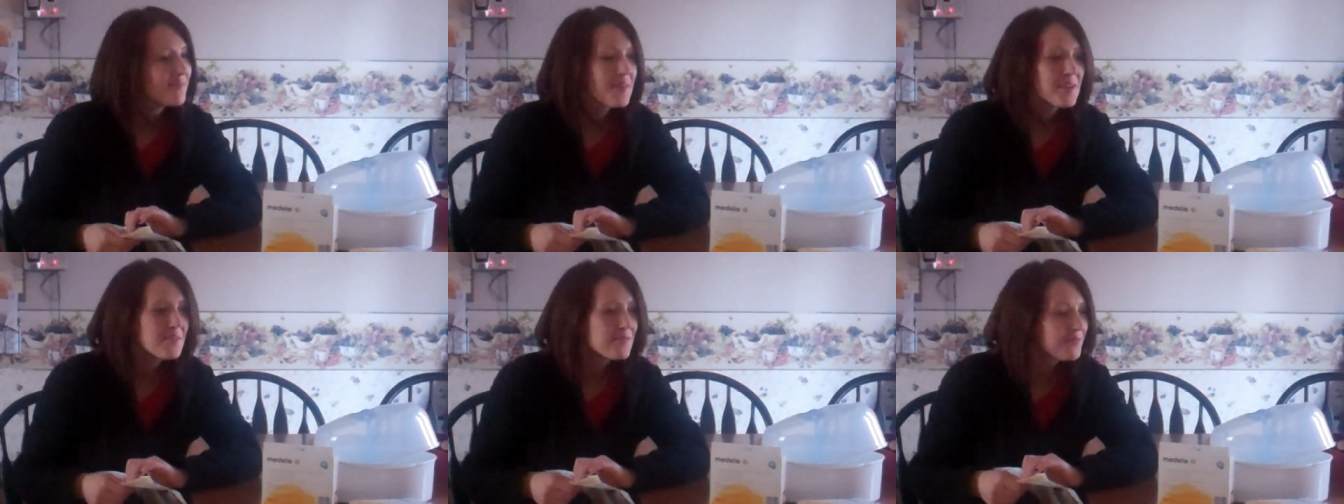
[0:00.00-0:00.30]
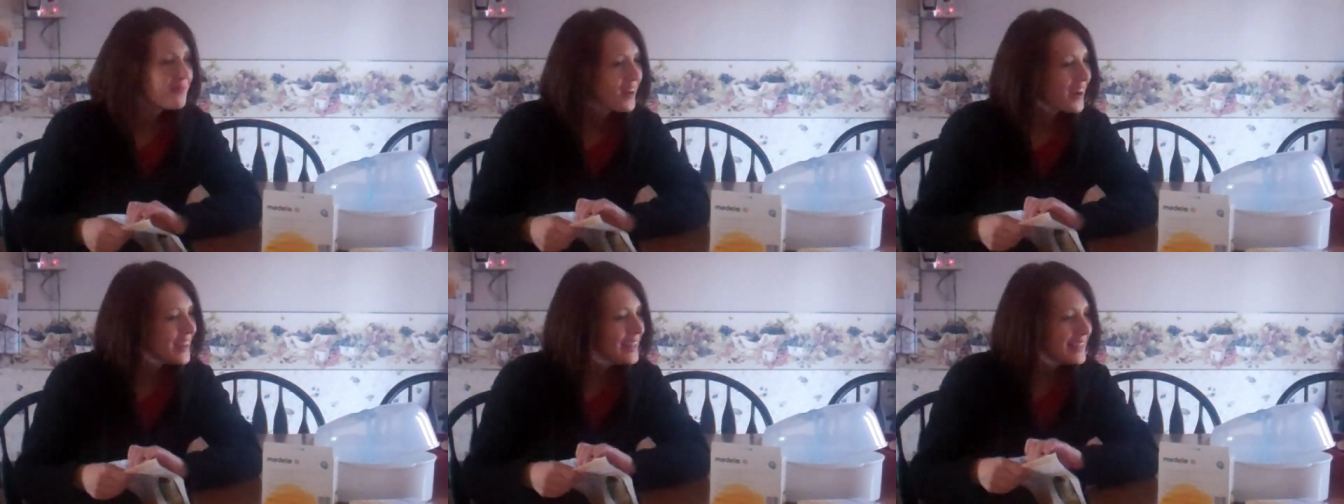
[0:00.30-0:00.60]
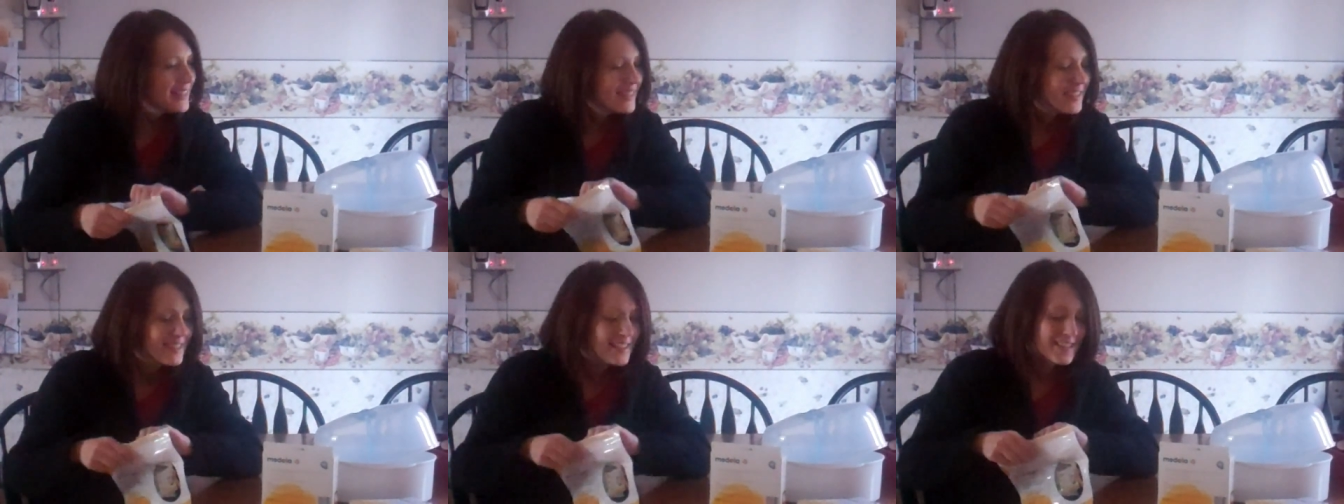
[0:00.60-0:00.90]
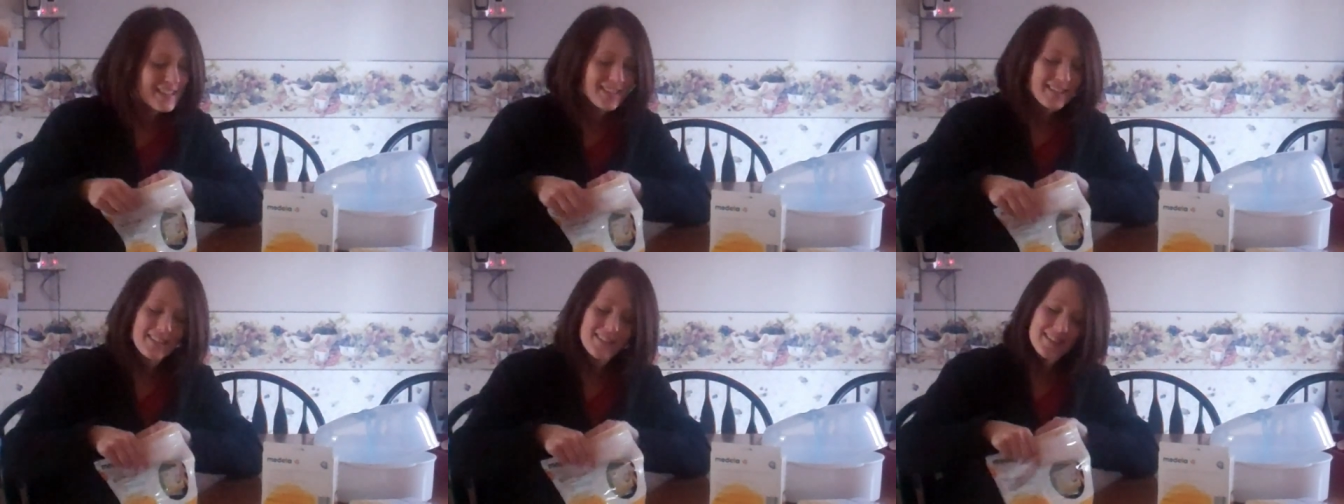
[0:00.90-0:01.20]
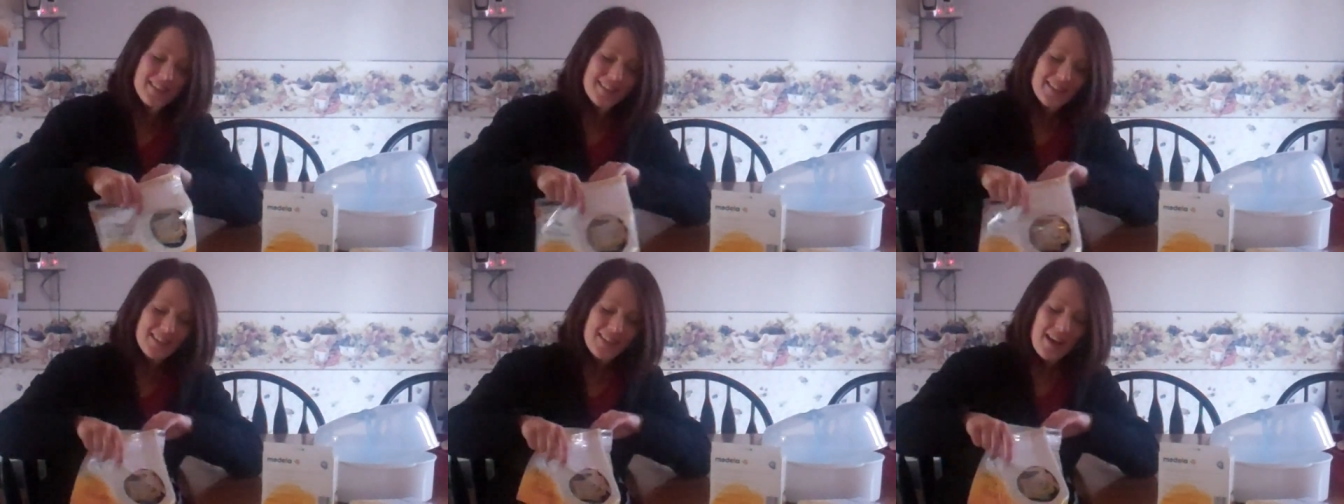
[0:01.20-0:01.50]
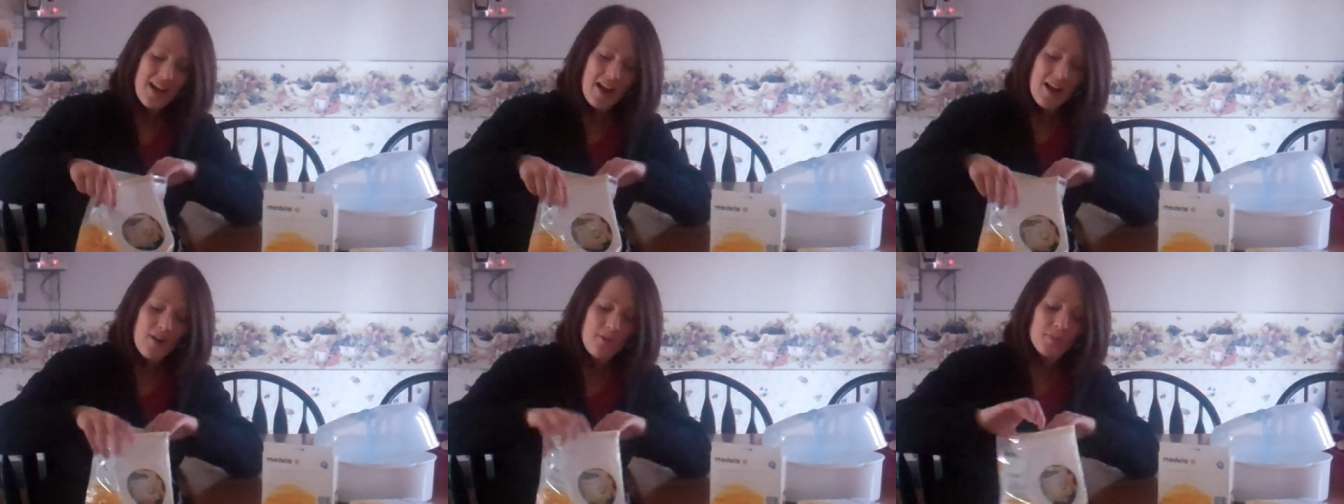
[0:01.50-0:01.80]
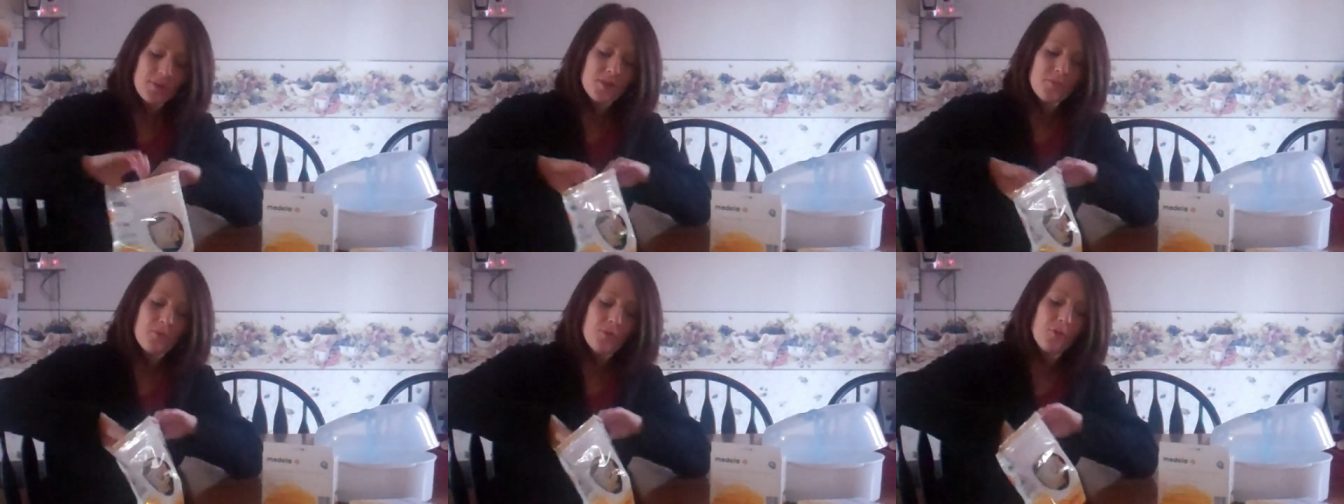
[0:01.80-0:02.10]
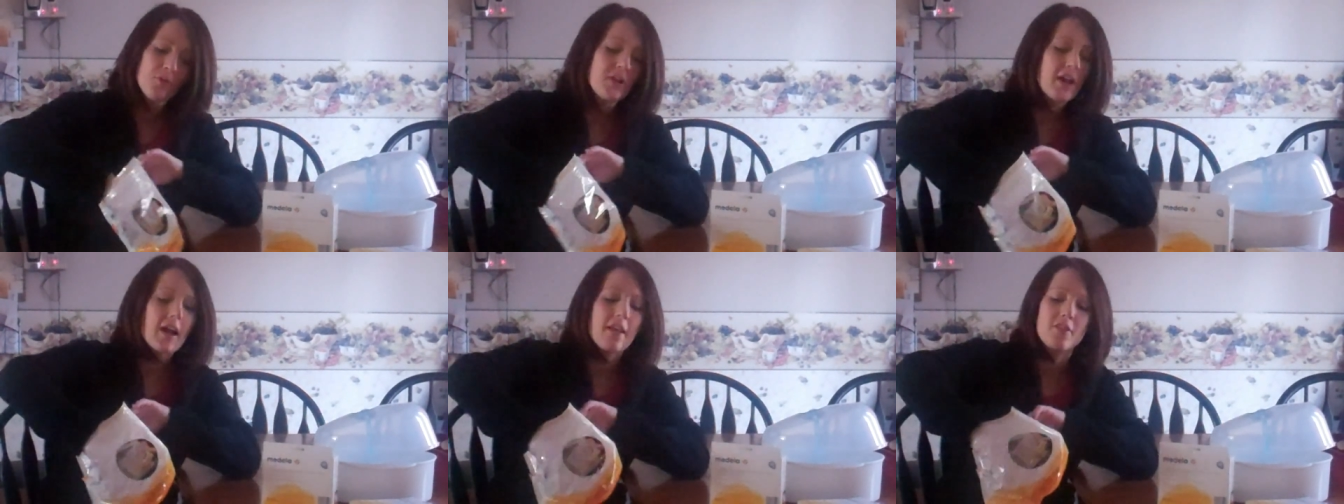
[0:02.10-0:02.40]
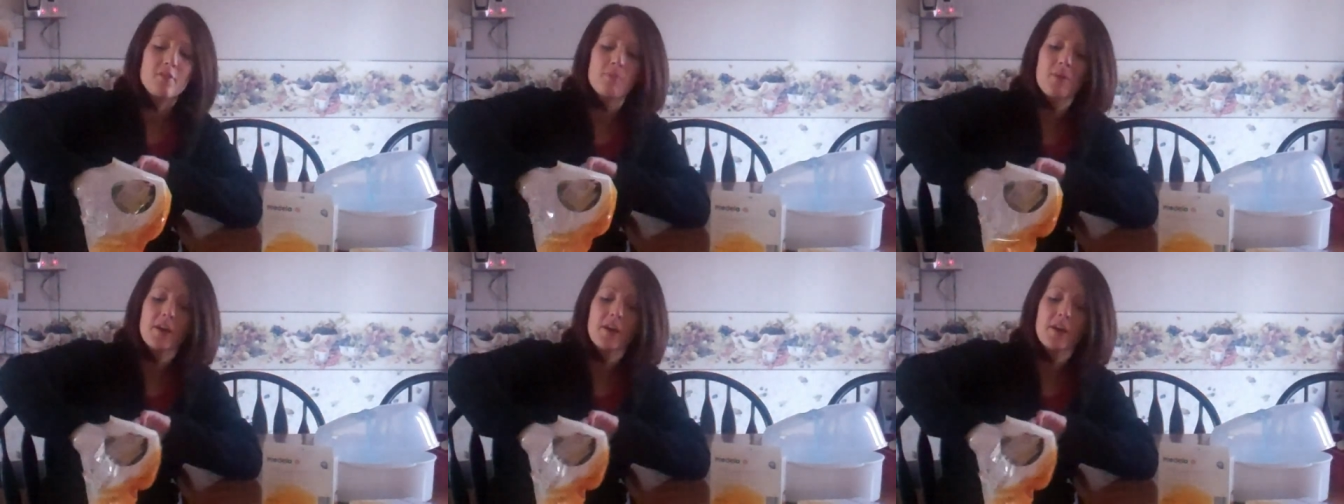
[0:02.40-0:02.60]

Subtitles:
my buddy? When you pull it out of the